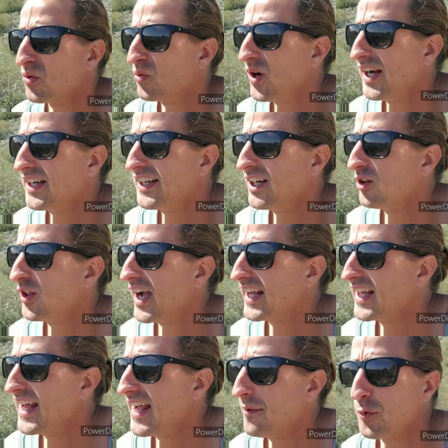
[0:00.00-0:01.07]
right near
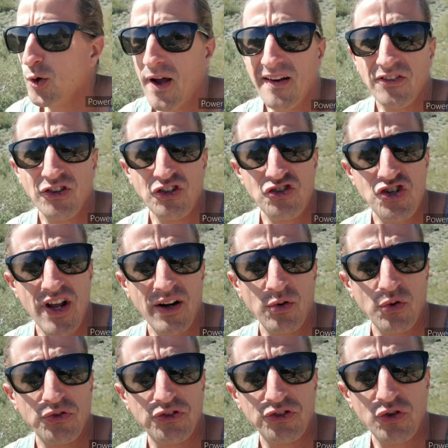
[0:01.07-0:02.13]
that campground is a
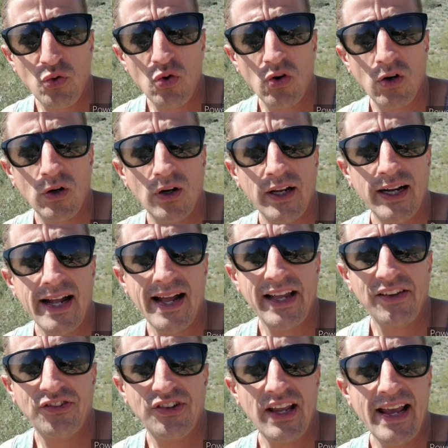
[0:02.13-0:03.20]
general store. It
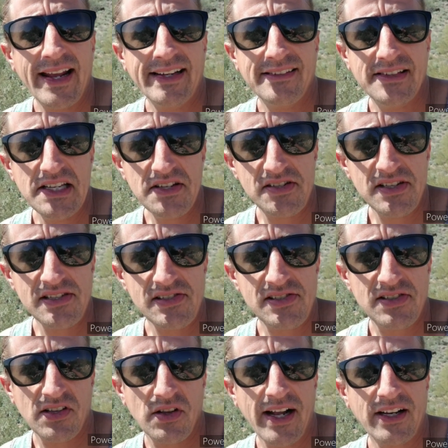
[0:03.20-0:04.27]
has a decent
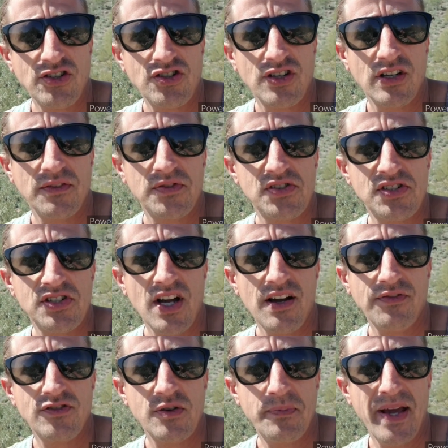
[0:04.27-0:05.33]
selection of
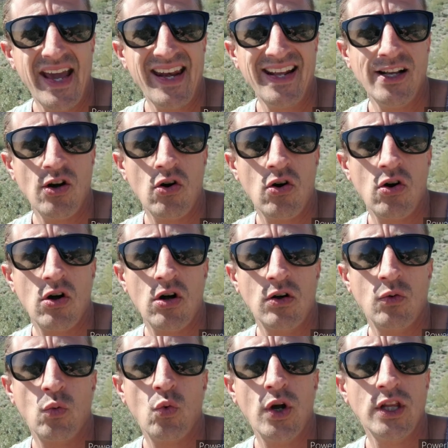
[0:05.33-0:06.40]
stuff depending
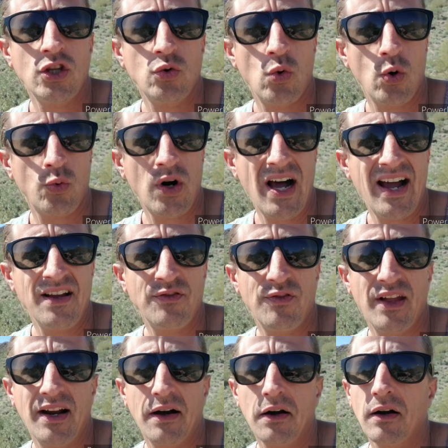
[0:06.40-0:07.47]
on when you arrive
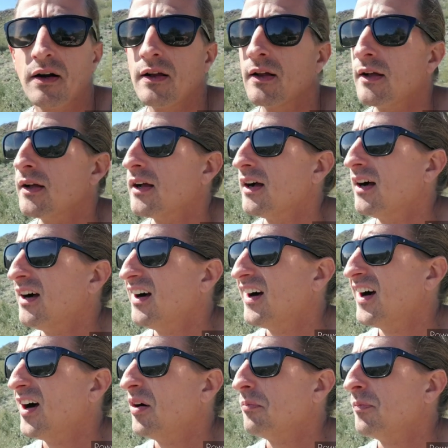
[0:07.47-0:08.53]
there.
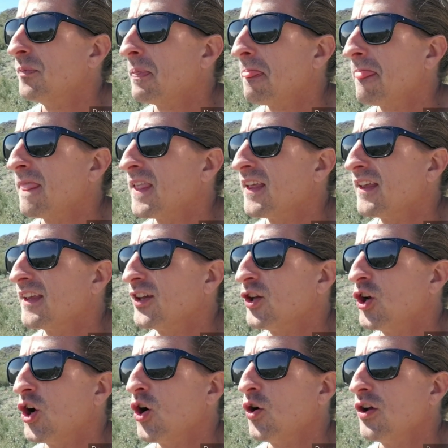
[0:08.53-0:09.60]
Um,
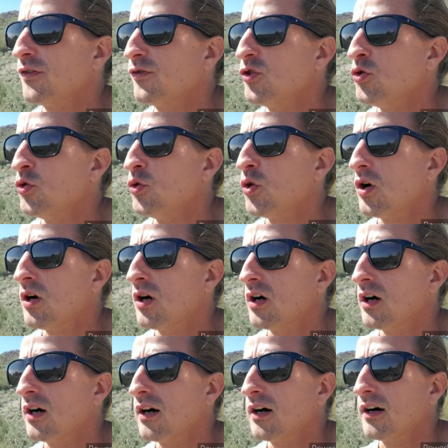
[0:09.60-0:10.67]
you know, if you
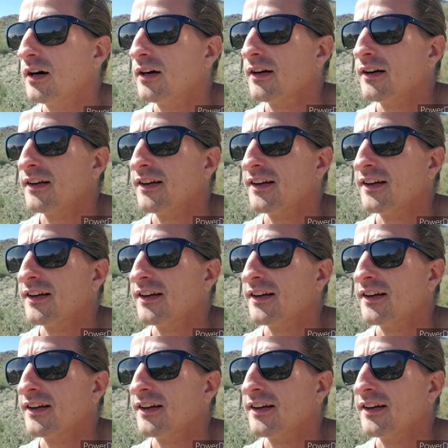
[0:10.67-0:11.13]
are